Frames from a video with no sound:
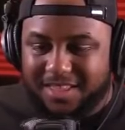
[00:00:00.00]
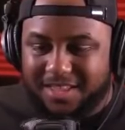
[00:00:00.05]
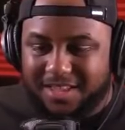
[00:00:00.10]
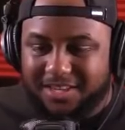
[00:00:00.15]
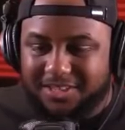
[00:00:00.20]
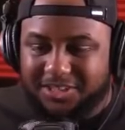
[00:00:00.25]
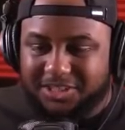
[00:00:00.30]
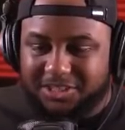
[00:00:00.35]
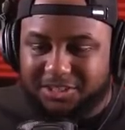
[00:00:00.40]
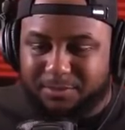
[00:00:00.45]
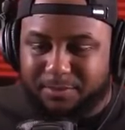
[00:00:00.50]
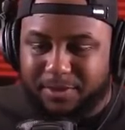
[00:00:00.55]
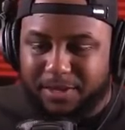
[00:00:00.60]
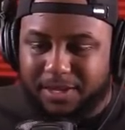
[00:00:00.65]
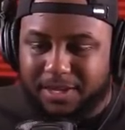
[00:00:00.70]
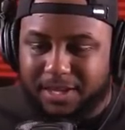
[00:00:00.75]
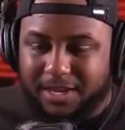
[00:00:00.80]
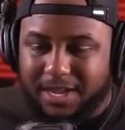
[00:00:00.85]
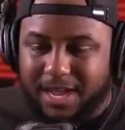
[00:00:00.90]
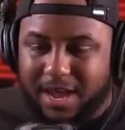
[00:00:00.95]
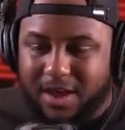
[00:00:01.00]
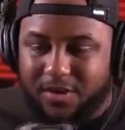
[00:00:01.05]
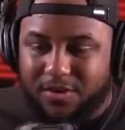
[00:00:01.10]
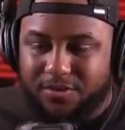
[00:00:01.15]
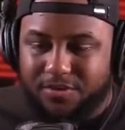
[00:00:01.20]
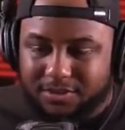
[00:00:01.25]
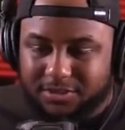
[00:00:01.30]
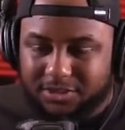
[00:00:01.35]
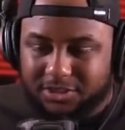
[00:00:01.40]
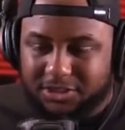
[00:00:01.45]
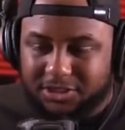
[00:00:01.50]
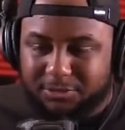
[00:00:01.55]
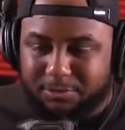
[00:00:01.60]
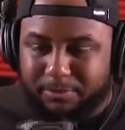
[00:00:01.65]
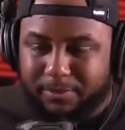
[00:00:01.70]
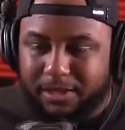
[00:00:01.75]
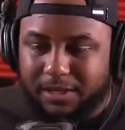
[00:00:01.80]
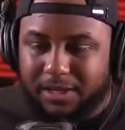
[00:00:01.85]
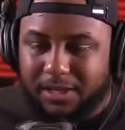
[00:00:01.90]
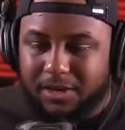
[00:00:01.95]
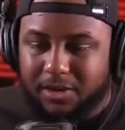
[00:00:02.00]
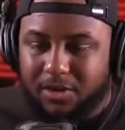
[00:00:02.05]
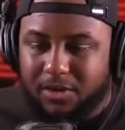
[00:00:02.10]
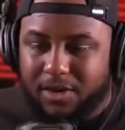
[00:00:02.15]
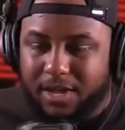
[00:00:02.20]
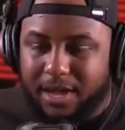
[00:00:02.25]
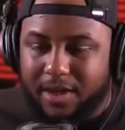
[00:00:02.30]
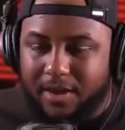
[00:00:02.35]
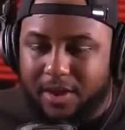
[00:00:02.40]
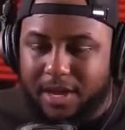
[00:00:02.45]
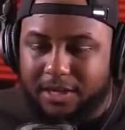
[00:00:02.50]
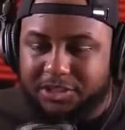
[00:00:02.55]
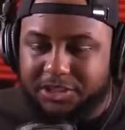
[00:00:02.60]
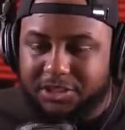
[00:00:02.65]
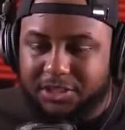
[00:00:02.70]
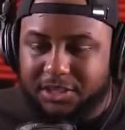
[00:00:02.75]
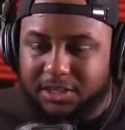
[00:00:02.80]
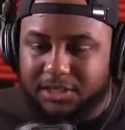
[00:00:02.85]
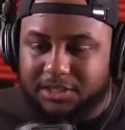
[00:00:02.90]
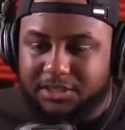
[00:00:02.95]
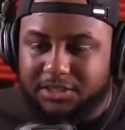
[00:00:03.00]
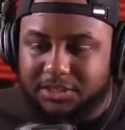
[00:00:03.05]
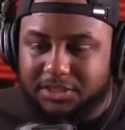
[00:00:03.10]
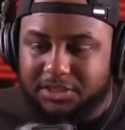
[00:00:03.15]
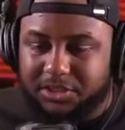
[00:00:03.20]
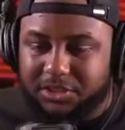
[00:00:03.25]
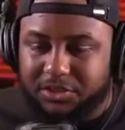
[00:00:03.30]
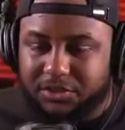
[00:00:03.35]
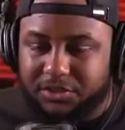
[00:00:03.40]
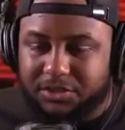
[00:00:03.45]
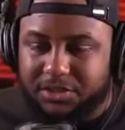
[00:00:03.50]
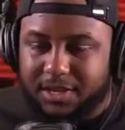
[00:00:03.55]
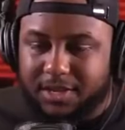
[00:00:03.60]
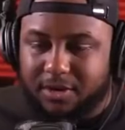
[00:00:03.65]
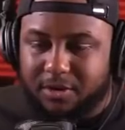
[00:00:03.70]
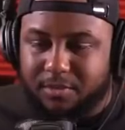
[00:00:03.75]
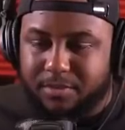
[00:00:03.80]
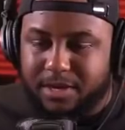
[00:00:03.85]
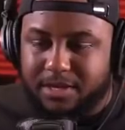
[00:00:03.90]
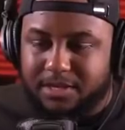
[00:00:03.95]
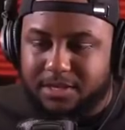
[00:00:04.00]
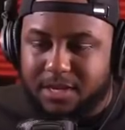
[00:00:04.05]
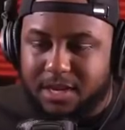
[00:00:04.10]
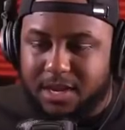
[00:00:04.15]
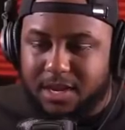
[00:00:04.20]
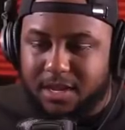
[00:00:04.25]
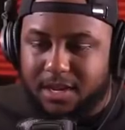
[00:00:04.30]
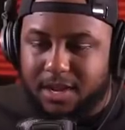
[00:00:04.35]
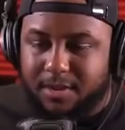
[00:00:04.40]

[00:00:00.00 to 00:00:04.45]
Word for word: He's just peeking out. He's just peeking on out. I should have listened to you and stayed on my side.